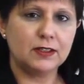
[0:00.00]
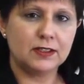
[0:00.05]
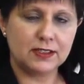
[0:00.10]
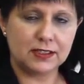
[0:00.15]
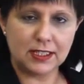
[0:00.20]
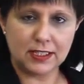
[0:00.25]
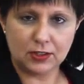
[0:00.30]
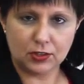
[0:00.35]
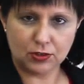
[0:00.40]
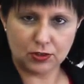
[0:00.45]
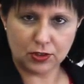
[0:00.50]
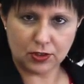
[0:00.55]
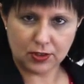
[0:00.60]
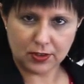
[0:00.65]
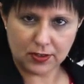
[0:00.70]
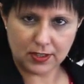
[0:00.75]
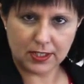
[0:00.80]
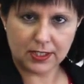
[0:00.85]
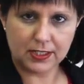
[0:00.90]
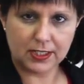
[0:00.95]

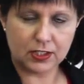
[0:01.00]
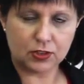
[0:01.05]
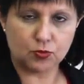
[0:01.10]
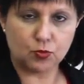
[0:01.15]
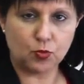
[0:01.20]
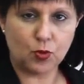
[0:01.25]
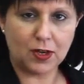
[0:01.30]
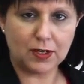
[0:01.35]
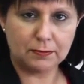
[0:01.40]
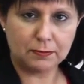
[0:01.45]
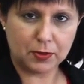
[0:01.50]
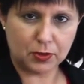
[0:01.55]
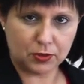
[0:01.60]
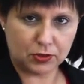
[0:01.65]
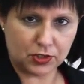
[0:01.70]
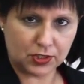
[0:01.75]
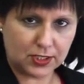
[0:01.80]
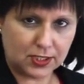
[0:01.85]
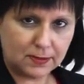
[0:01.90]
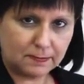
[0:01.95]
singular, it's one
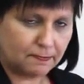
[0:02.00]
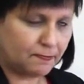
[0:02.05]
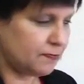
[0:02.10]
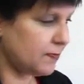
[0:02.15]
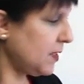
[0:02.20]
person,